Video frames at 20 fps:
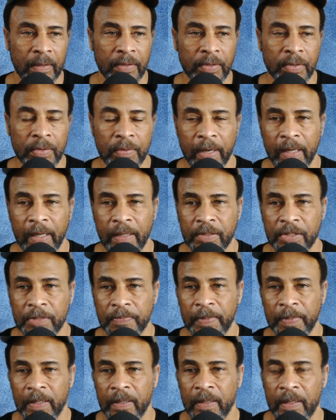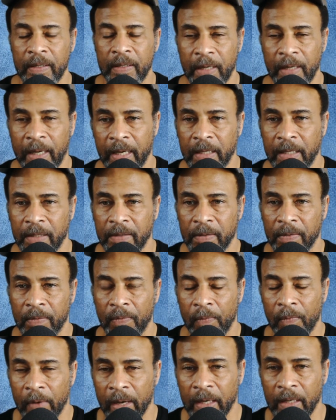You had to spend a night
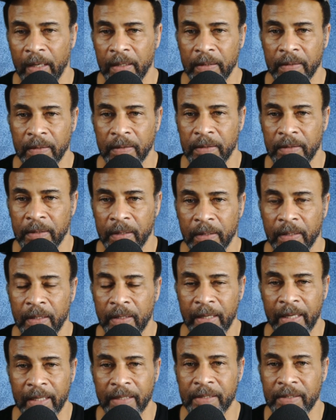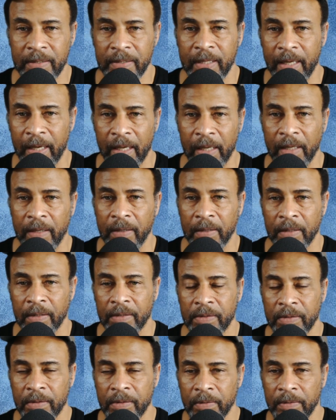waiting until the next day
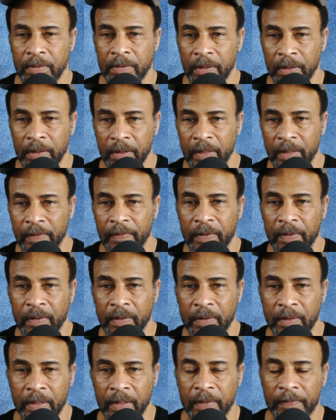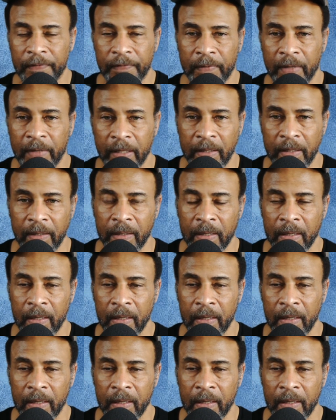to deliver their freight.